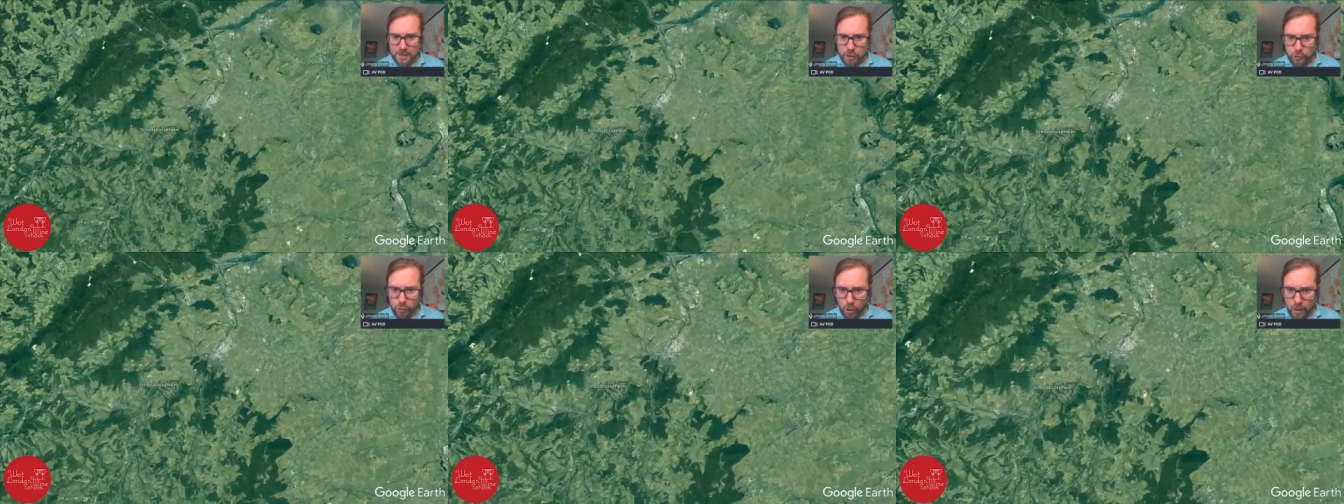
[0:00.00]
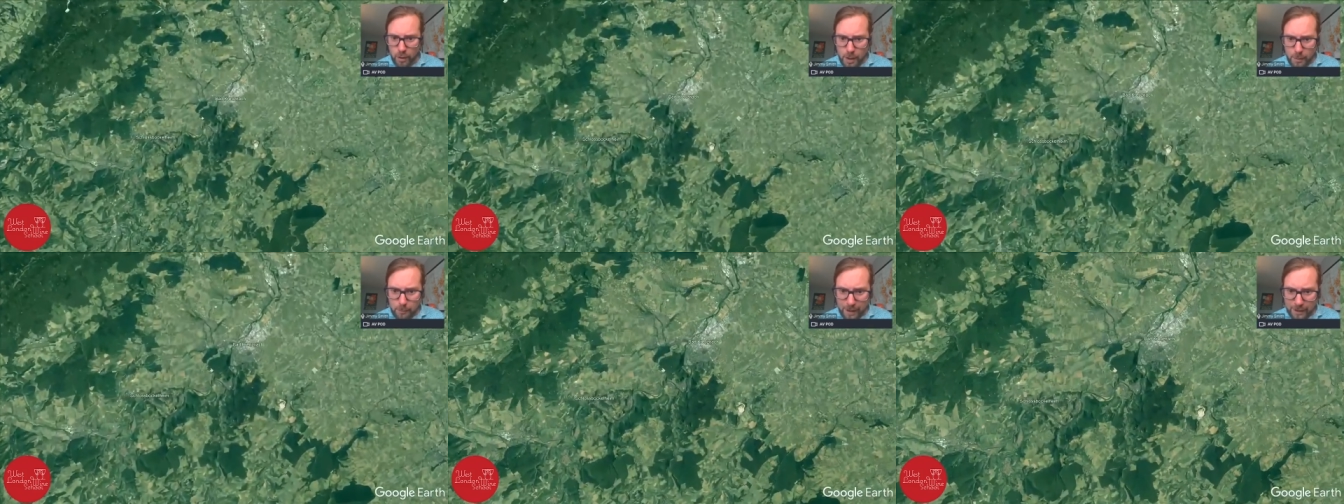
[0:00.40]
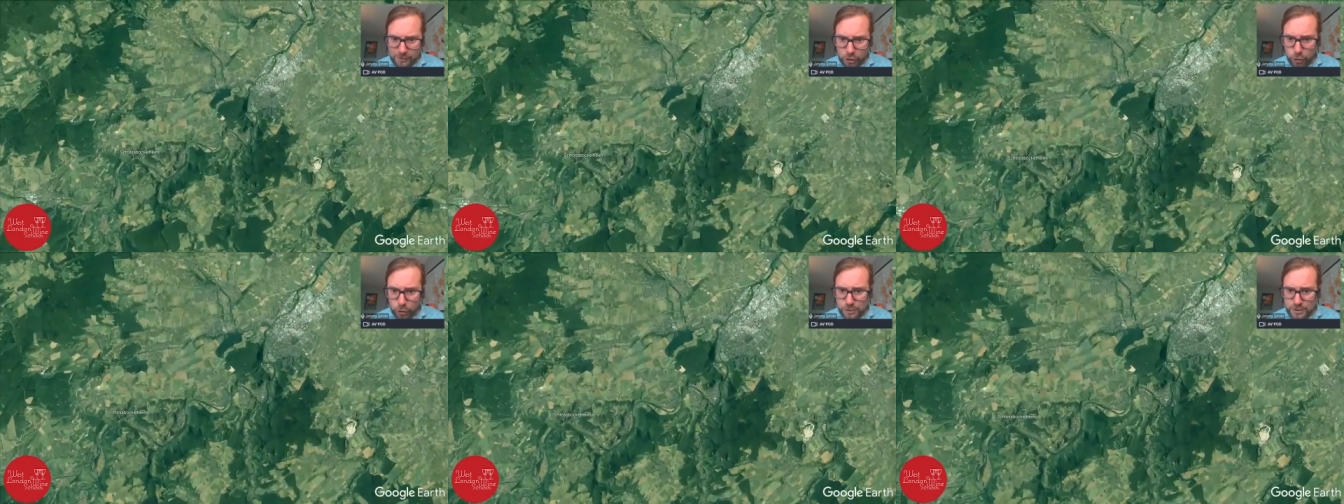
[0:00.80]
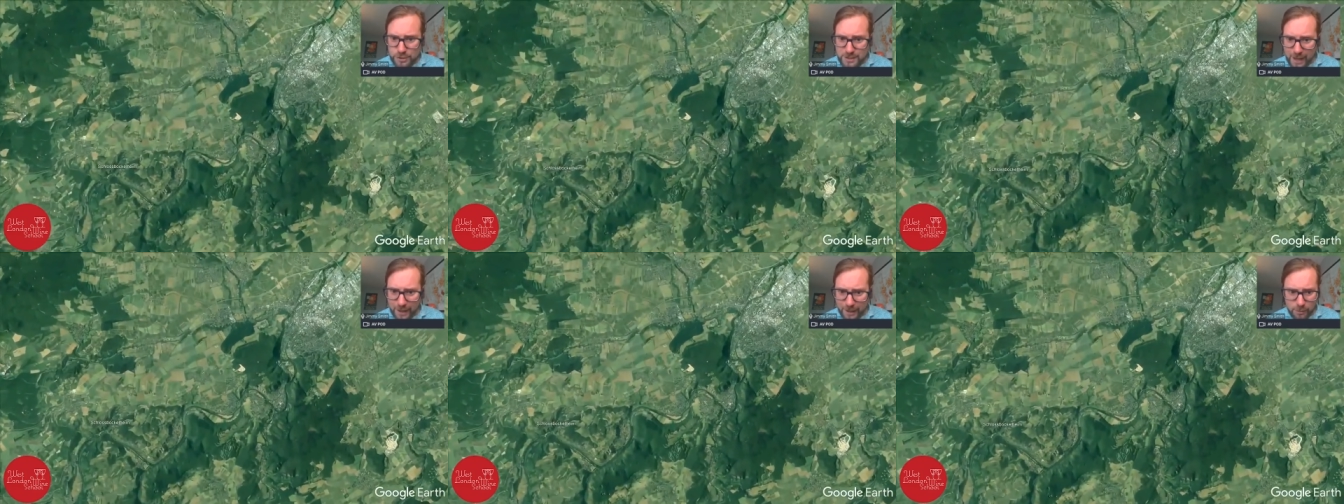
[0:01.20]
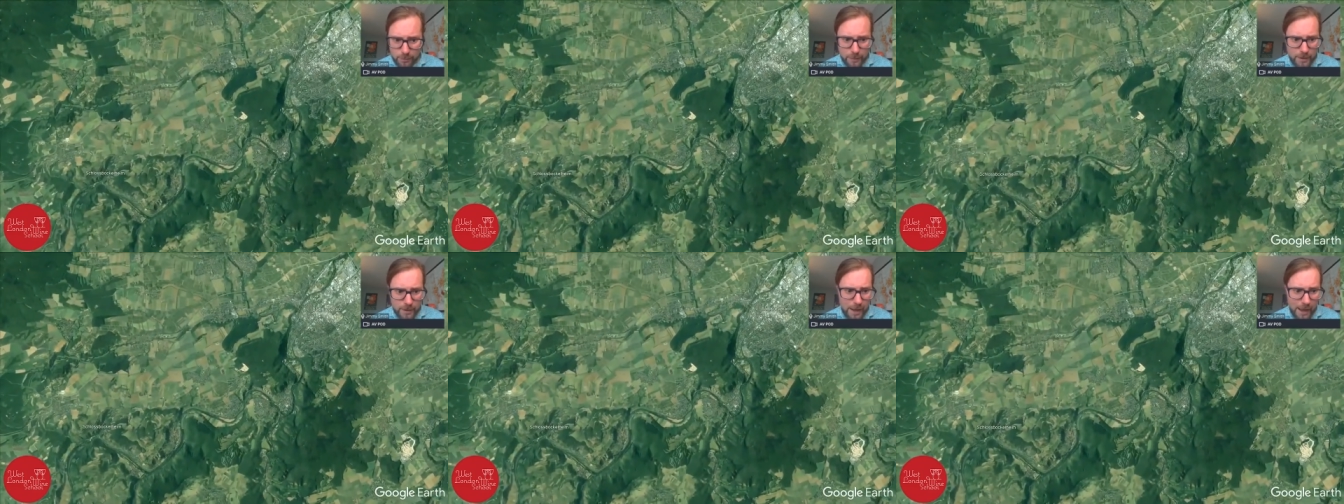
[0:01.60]
You've got Bad Kreuznach
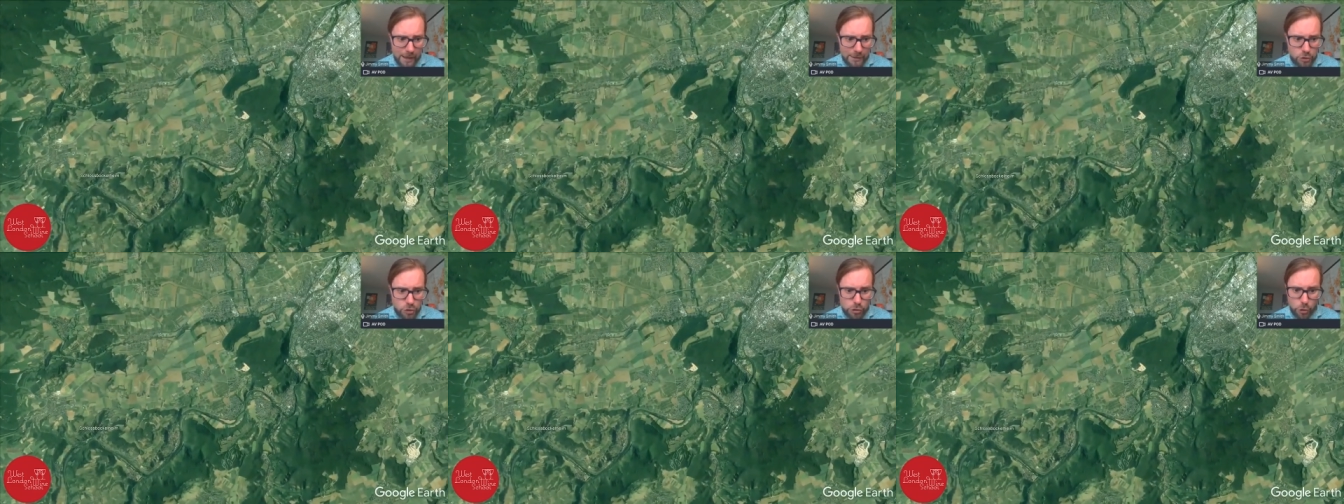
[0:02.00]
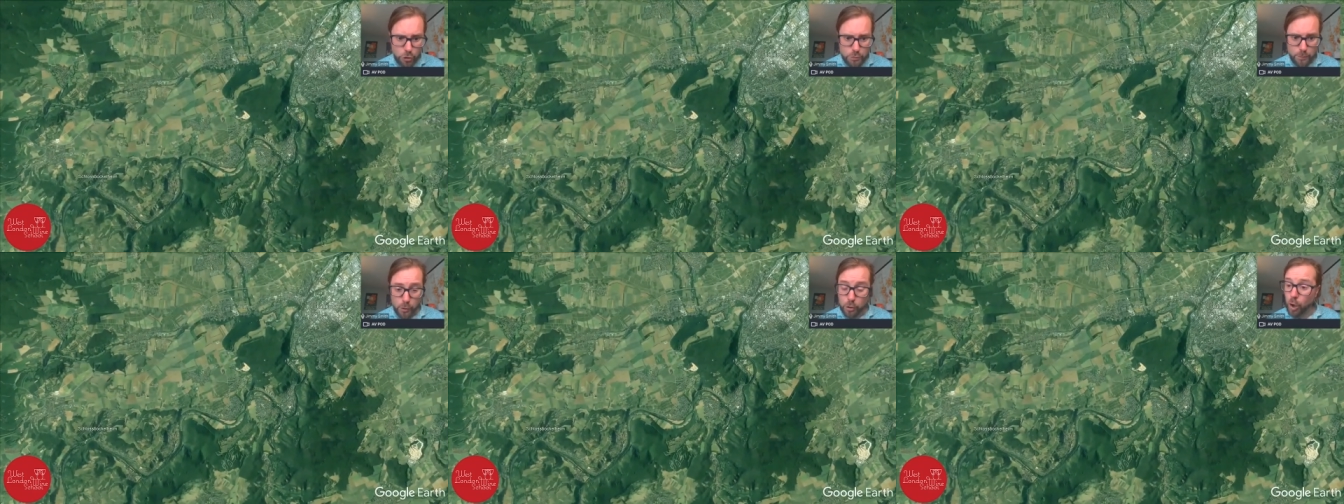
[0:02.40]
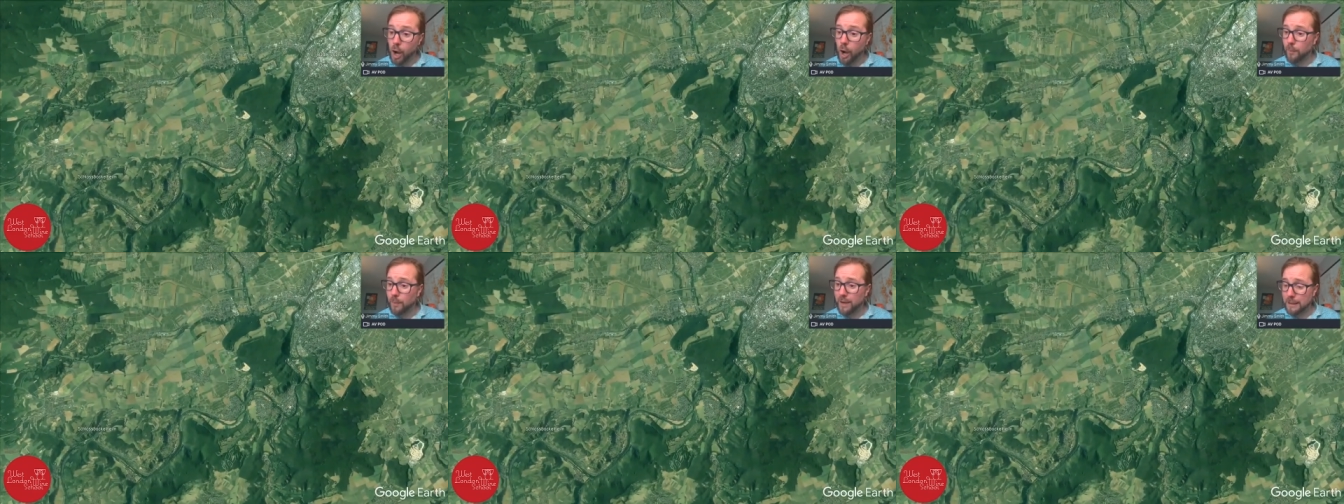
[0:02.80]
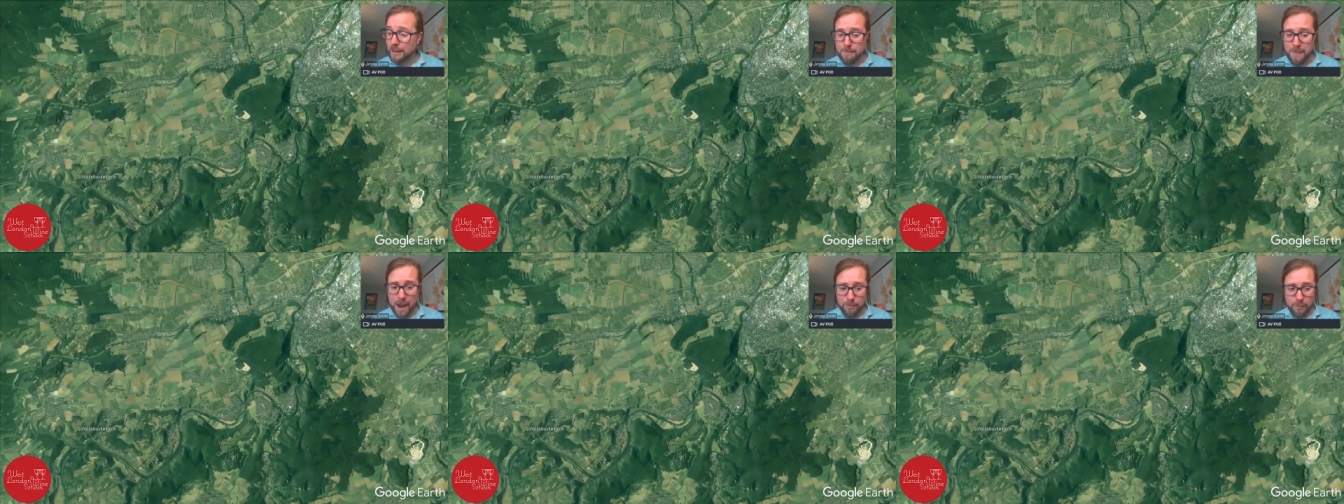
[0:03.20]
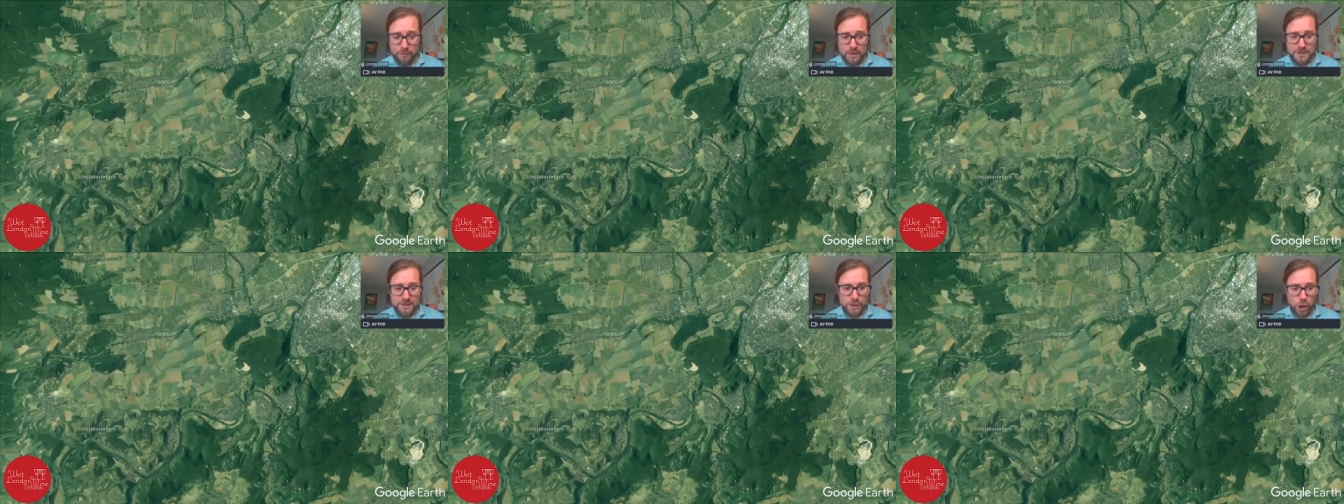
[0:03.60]
up here and Schloss Bockelheim. We had a map of
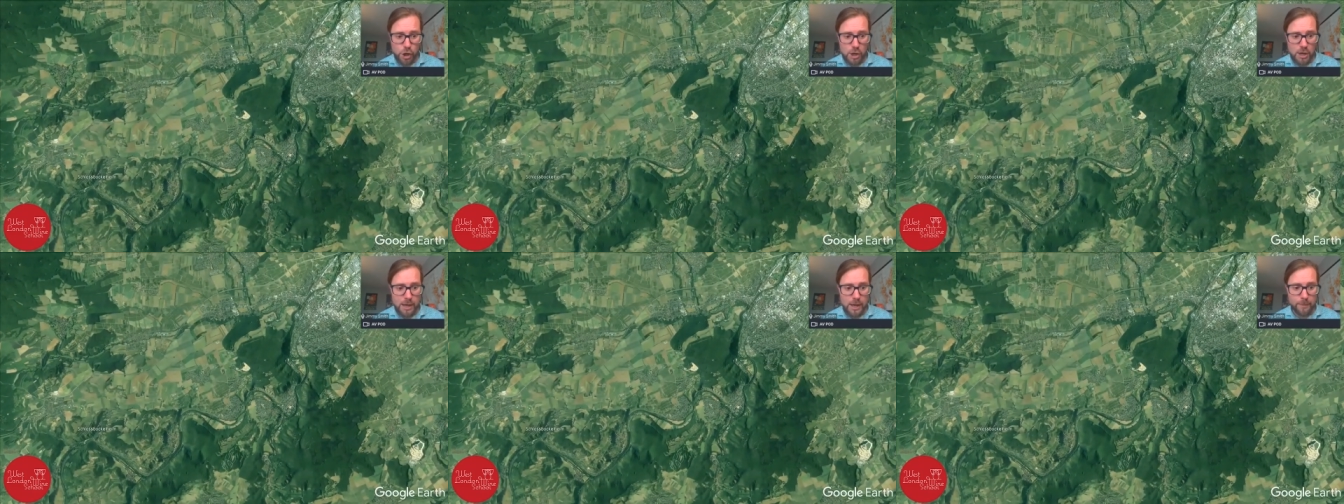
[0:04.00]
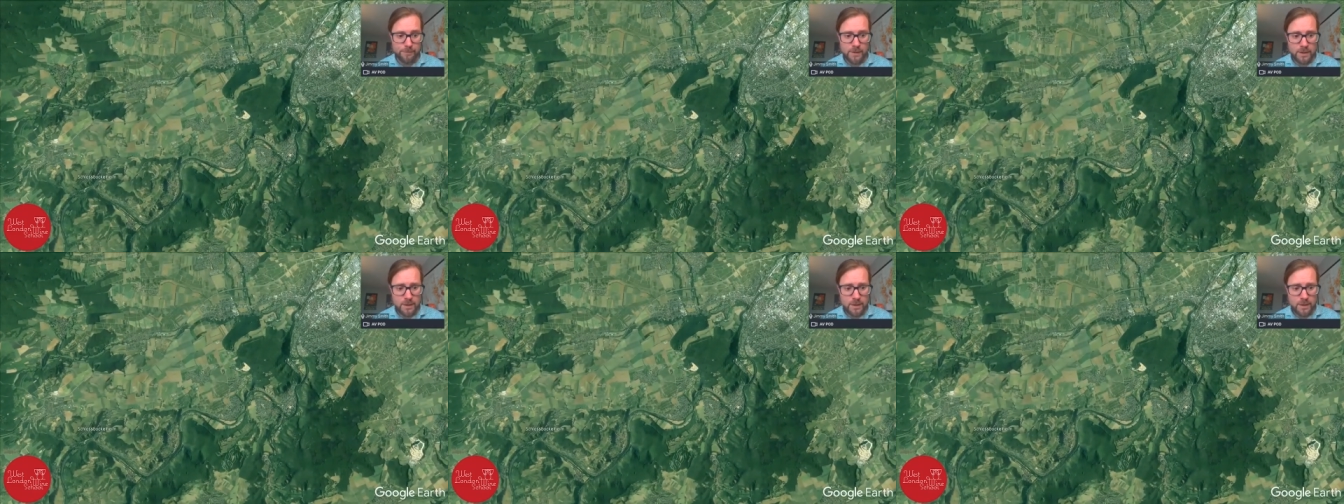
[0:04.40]
this earlier.